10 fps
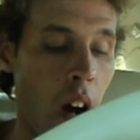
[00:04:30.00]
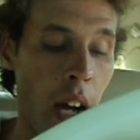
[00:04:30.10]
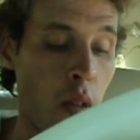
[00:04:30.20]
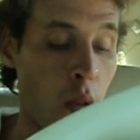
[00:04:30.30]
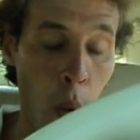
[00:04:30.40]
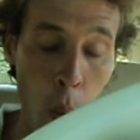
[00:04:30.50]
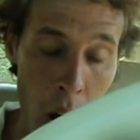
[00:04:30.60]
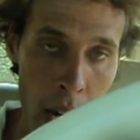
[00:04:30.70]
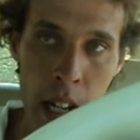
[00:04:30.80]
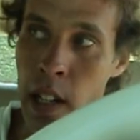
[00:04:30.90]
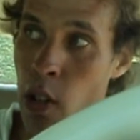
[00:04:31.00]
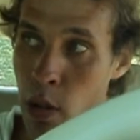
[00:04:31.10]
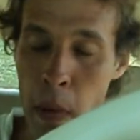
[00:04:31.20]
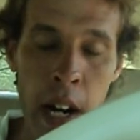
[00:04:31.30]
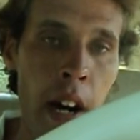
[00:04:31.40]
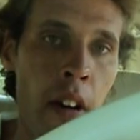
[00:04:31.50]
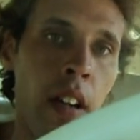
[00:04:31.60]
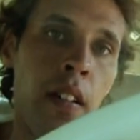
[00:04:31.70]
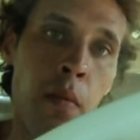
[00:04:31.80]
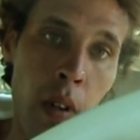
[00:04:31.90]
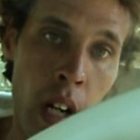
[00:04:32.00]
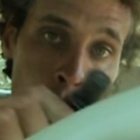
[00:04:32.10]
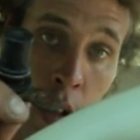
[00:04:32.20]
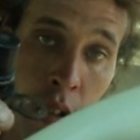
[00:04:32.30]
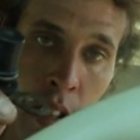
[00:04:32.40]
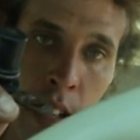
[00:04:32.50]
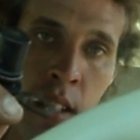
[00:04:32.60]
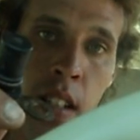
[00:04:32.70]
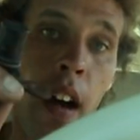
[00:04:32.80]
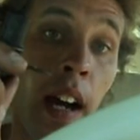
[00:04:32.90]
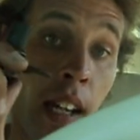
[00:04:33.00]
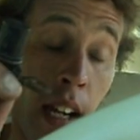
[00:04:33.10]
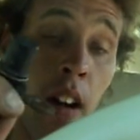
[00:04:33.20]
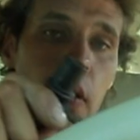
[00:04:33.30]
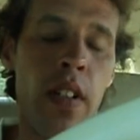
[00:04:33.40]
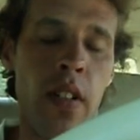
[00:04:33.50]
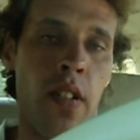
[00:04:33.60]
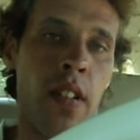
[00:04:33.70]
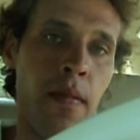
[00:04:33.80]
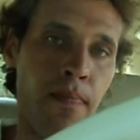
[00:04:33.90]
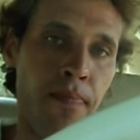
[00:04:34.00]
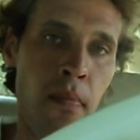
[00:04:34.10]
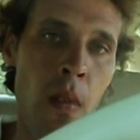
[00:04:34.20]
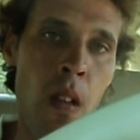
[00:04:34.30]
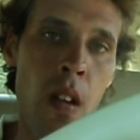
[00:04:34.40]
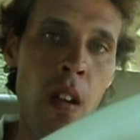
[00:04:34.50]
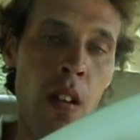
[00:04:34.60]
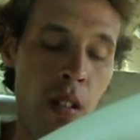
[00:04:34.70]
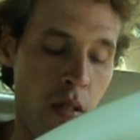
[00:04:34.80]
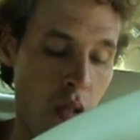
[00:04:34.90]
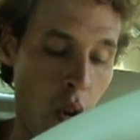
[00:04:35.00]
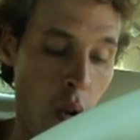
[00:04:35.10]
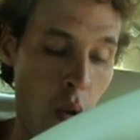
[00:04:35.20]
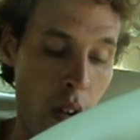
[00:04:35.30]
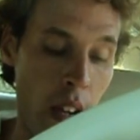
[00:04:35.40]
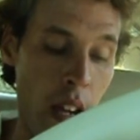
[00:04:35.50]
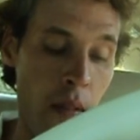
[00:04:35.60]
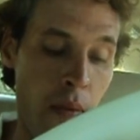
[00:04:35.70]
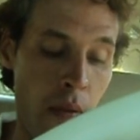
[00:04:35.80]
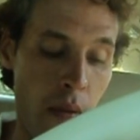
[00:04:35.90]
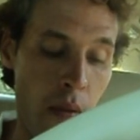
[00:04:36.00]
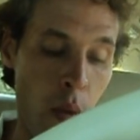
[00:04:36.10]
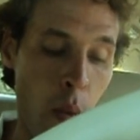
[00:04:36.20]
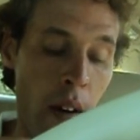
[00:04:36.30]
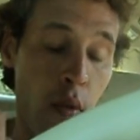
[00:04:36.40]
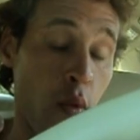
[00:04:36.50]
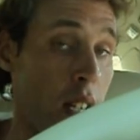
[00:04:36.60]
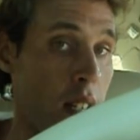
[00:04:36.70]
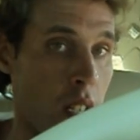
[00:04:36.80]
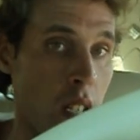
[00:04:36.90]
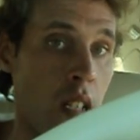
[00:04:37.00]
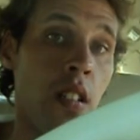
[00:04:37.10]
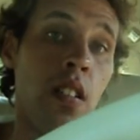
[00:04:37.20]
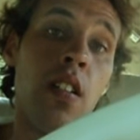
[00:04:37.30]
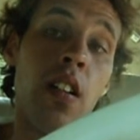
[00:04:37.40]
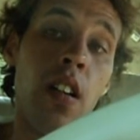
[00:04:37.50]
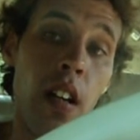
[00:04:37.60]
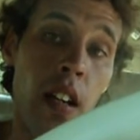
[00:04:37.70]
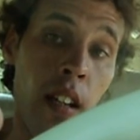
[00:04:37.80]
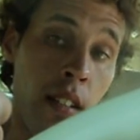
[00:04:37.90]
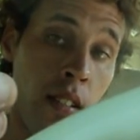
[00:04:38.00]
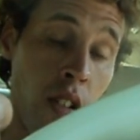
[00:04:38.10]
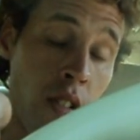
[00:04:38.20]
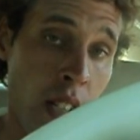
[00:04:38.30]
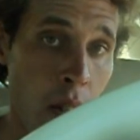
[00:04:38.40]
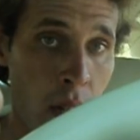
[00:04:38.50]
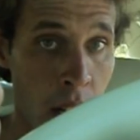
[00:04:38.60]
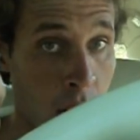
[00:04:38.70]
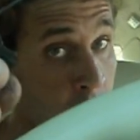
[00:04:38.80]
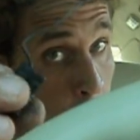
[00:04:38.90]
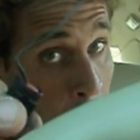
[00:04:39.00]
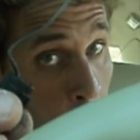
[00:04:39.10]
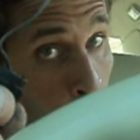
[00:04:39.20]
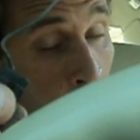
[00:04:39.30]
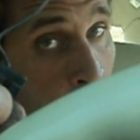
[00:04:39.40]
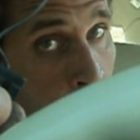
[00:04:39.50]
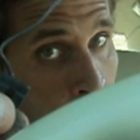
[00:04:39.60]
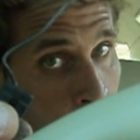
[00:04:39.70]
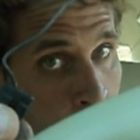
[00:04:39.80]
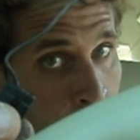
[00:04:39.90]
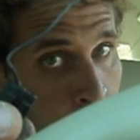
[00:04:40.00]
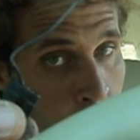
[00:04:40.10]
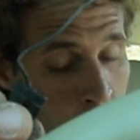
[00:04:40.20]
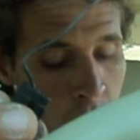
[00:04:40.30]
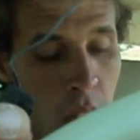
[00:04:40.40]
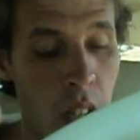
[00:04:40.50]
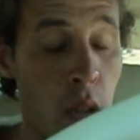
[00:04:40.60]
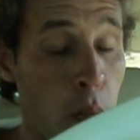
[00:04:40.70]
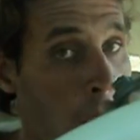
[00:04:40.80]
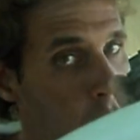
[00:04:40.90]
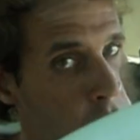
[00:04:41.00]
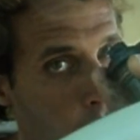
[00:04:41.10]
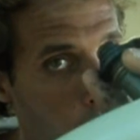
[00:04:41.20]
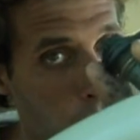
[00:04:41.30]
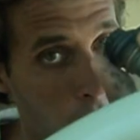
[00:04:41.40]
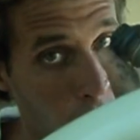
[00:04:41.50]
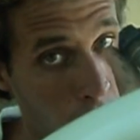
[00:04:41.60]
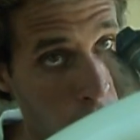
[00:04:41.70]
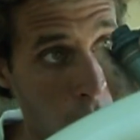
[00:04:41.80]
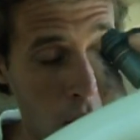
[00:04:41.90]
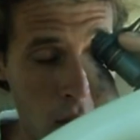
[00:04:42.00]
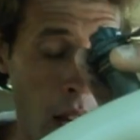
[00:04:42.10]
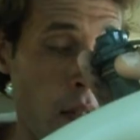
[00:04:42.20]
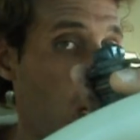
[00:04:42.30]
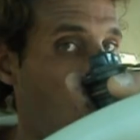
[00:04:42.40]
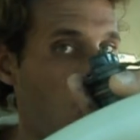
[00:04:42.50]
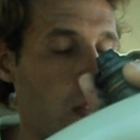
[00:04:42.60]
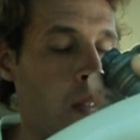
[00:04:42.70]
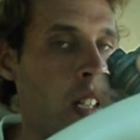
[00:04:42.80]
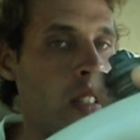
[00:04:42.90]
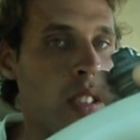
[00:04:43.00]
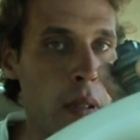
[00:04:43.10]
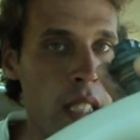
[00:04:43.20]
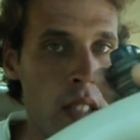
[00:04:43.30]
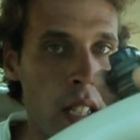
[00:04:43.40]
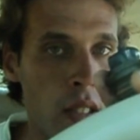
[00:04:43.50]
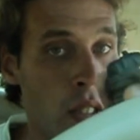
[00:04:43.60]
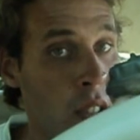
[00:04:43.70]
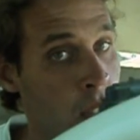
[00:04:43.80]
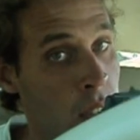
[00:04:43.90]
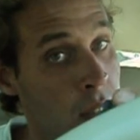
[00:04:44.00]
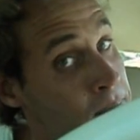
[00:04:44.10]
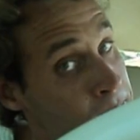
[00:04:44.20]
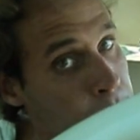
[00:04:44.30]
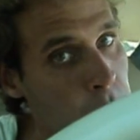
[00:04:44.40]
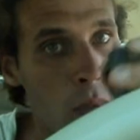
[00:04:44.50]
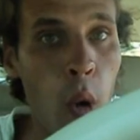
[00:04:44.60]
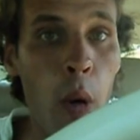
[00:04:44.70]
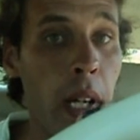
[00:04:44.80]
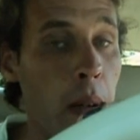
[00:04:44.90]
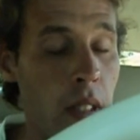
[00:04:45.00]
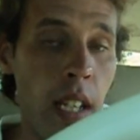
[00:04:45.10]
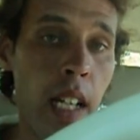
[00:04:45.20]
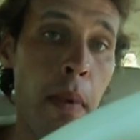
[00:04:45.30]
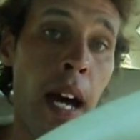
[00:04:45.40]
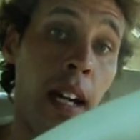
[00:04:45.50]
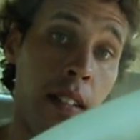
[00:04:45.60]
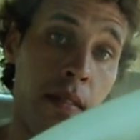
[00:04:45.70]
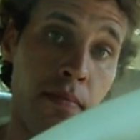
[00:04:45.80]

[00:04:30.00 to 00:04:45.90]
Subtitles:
I don't know why. I know in my area when I ordered this, I cannot return it. So if for whatever reason it turns out that it is a bad wire and you bought yourself a $70 vehicle speed sensor, you won't be able to take it back.